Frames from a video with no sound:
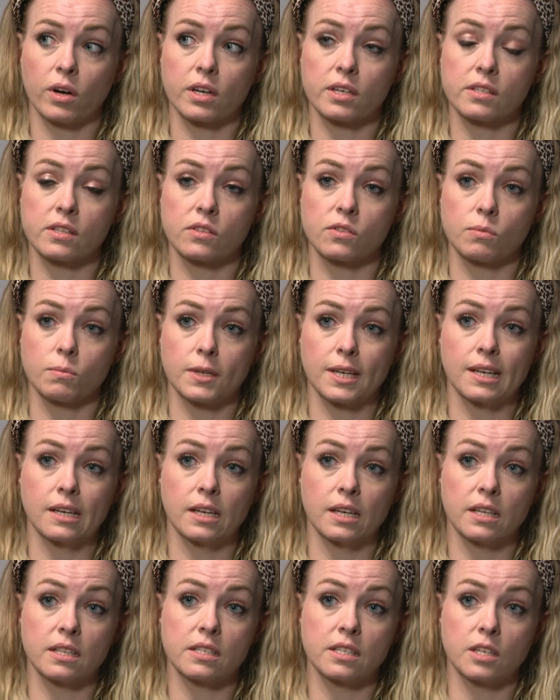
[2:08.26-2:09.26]
works is somebody
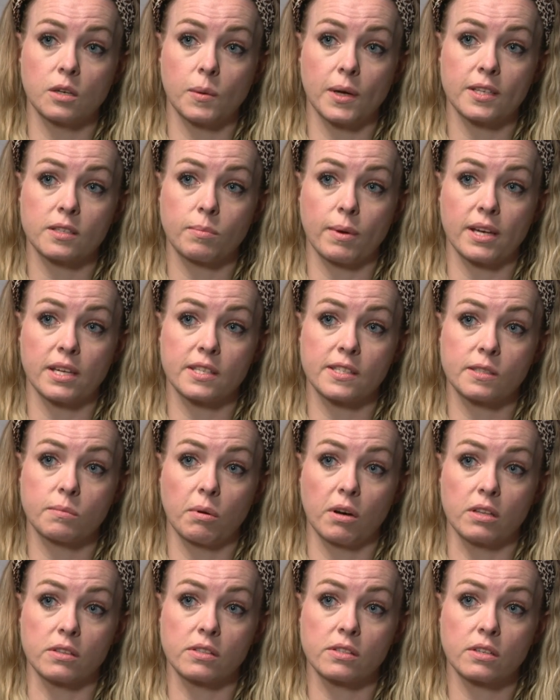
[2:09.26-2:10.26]
needs a US based
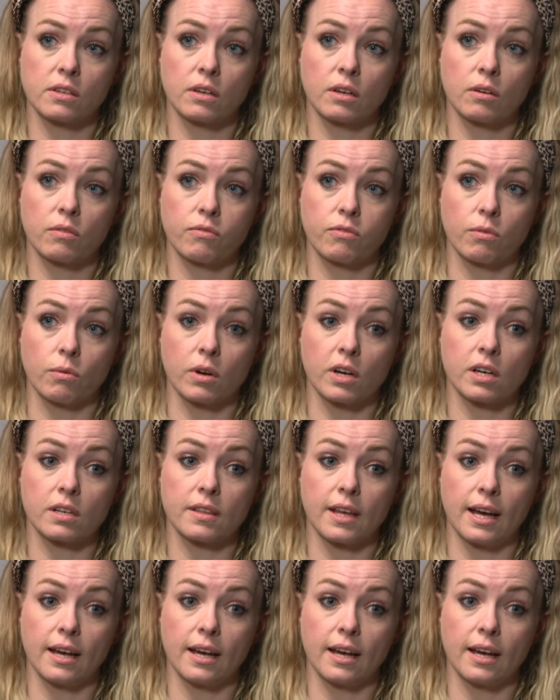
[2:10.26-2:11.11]
sponsor for